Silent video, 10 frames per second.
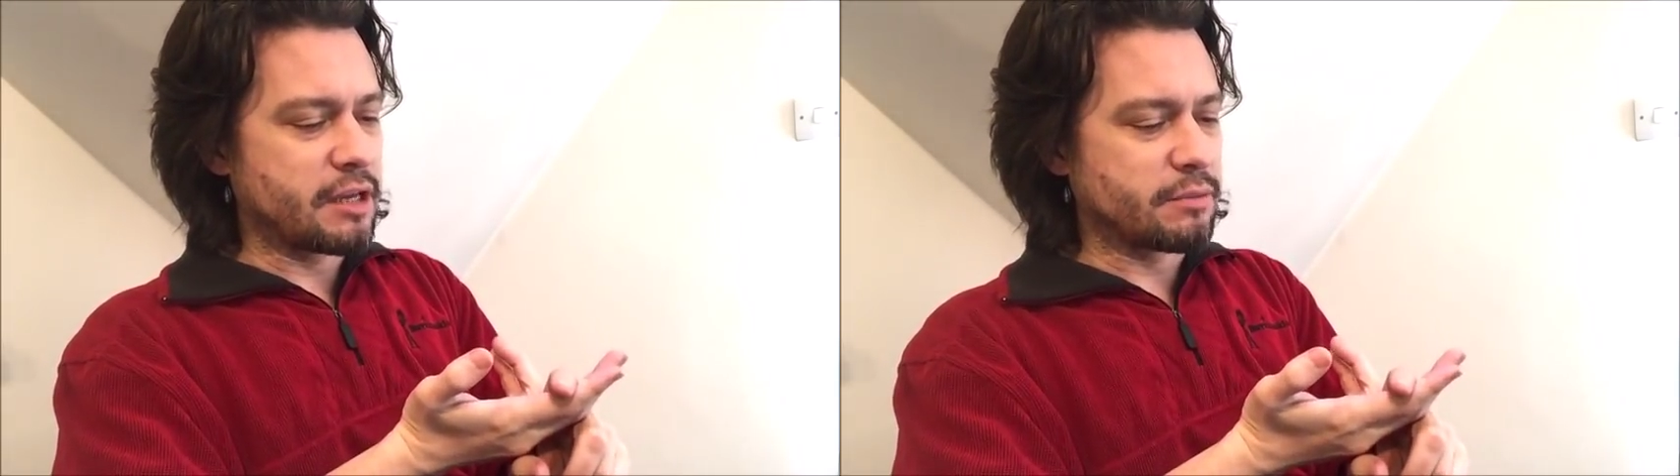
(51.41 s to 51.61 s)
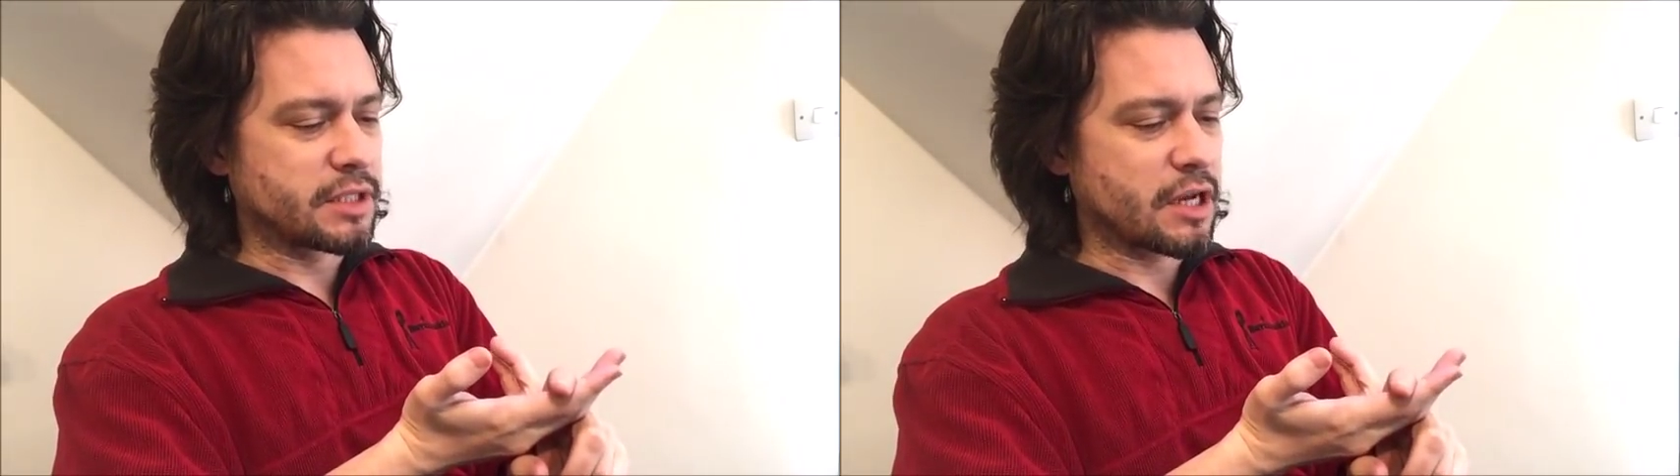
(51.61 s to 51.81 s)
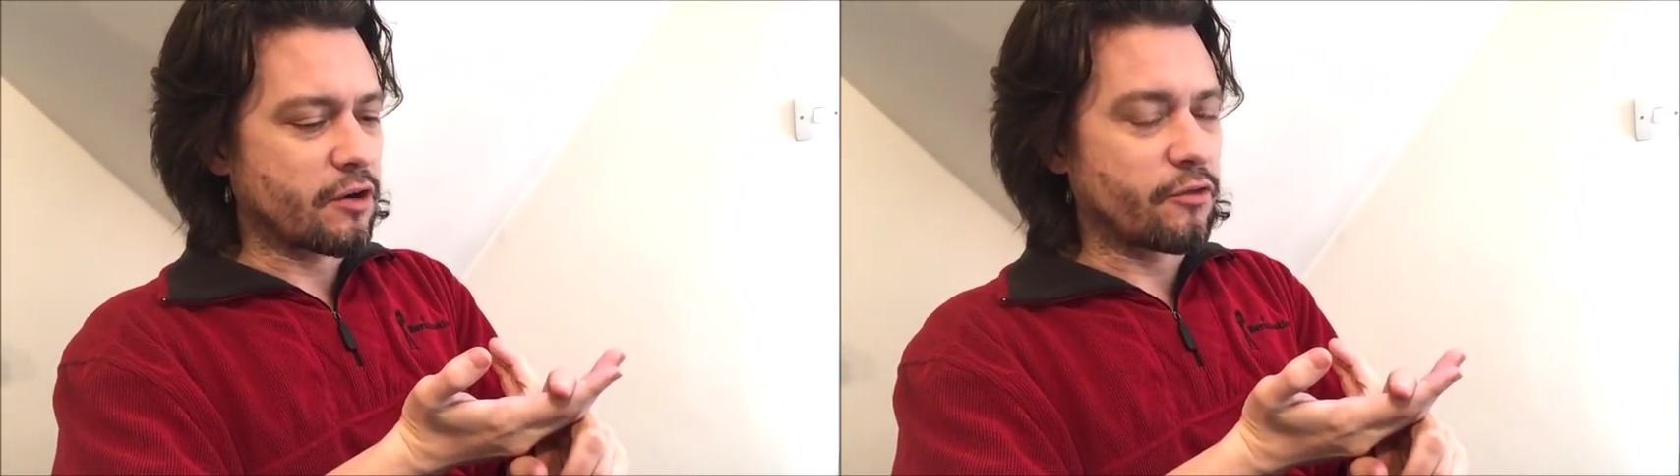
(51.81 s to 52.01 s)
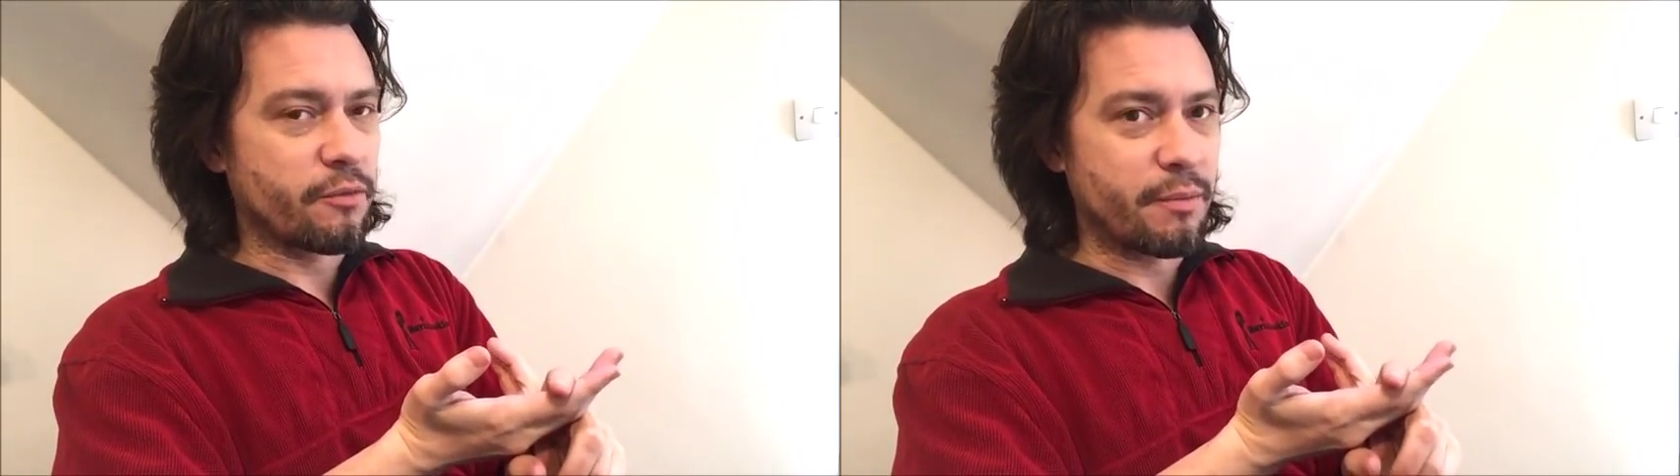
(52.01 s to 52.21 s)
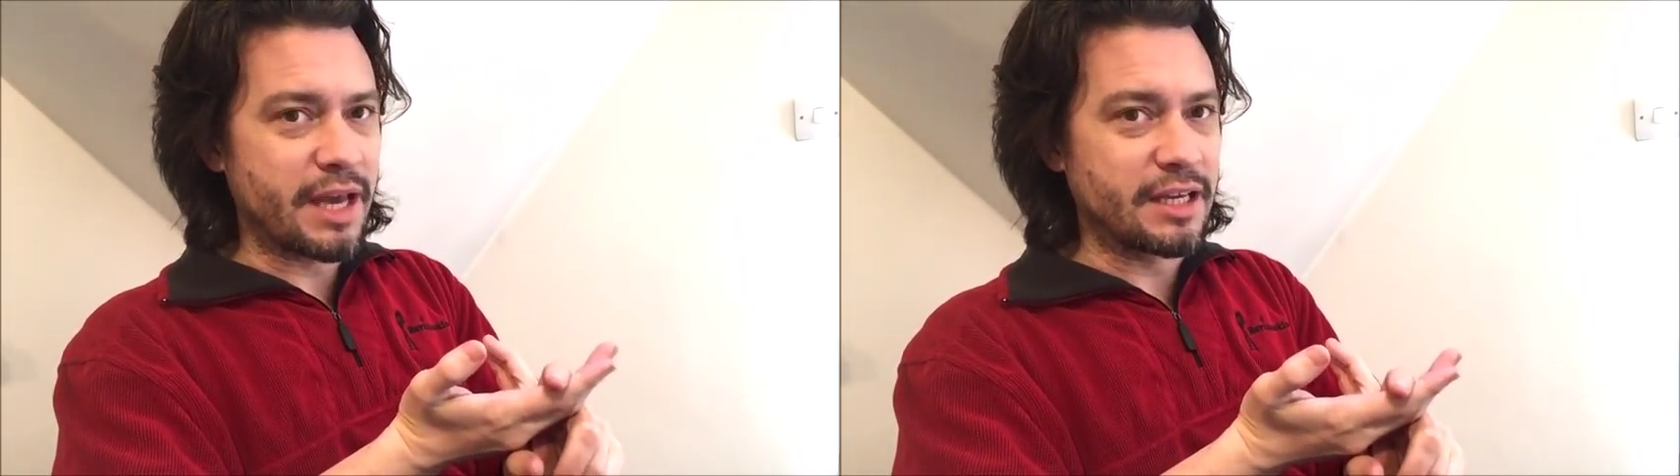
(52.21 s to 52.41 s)

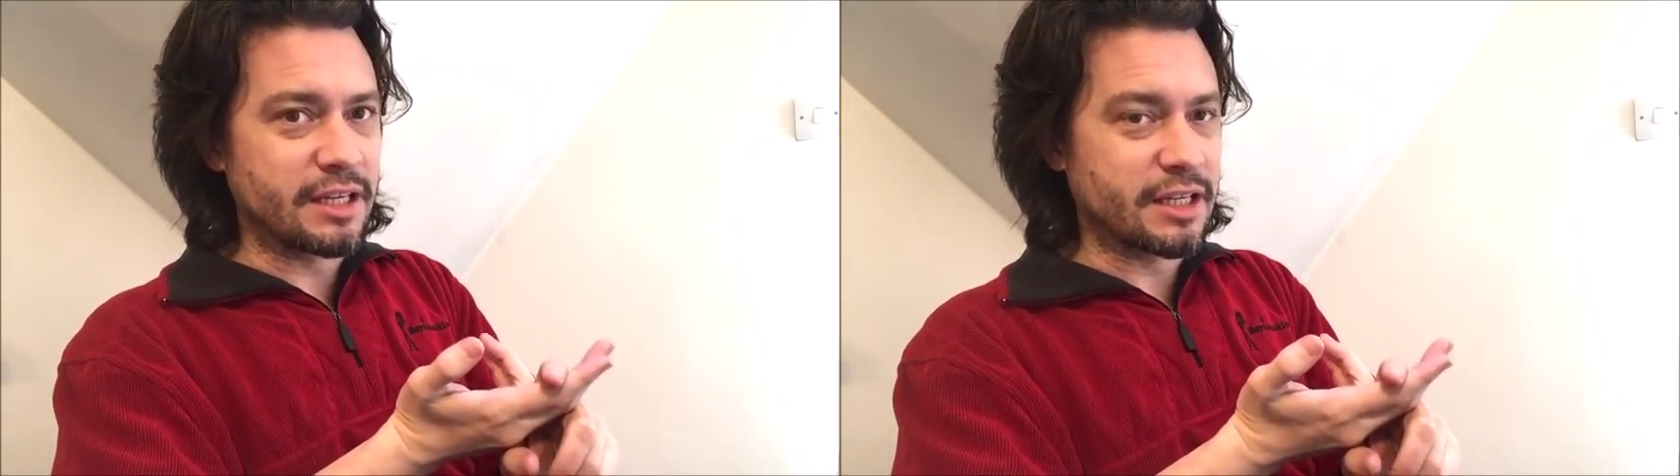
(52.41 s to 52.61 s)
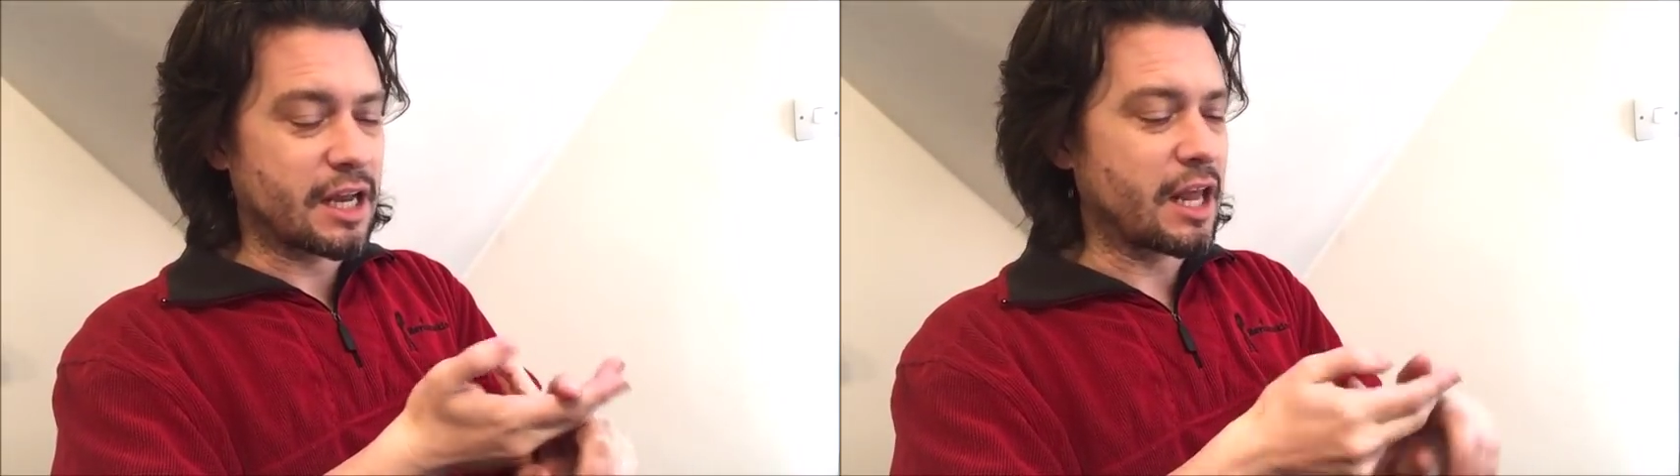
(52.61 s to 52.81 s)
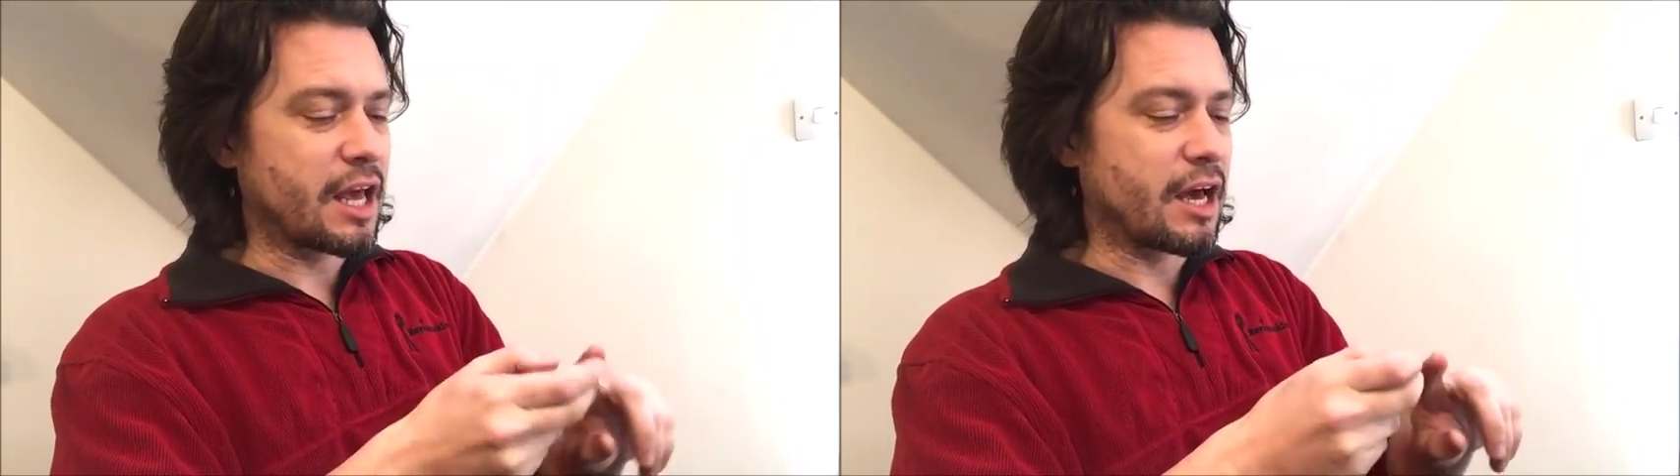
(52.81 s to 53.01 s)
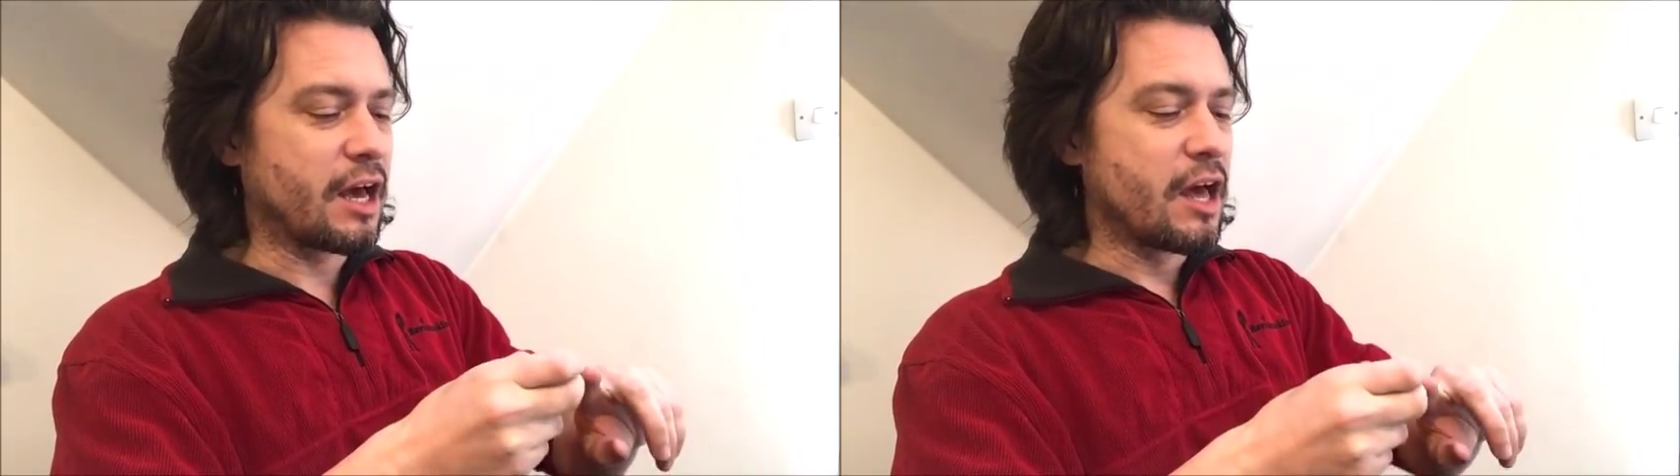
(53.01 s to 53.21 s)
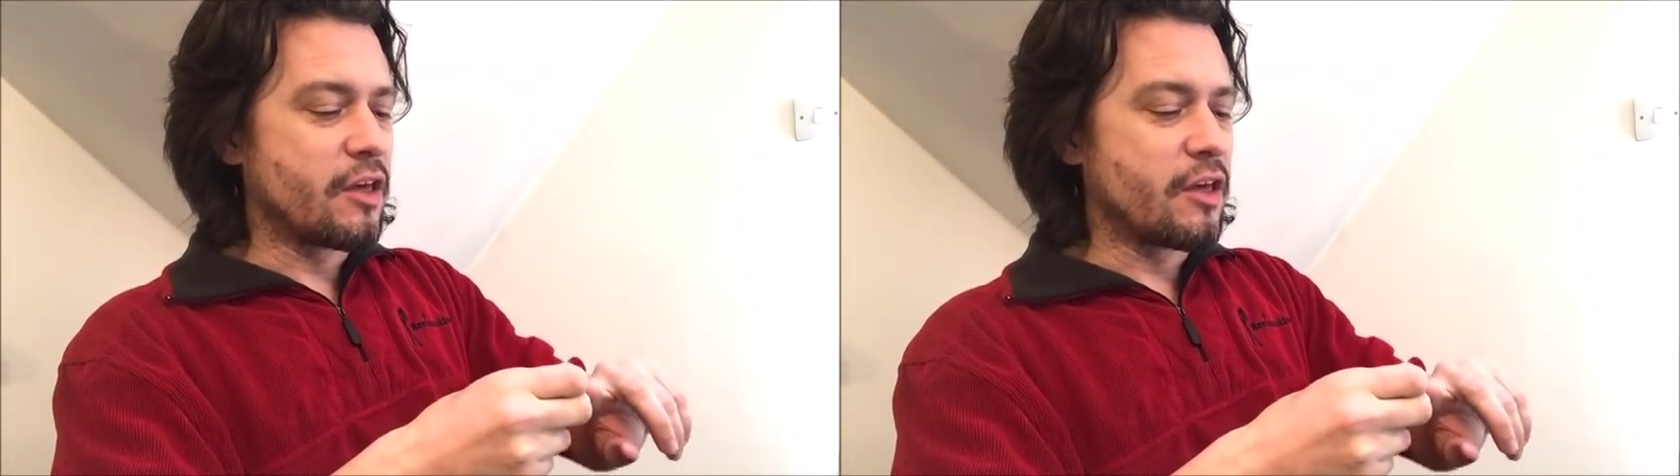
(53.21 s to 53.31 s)
himself made it clear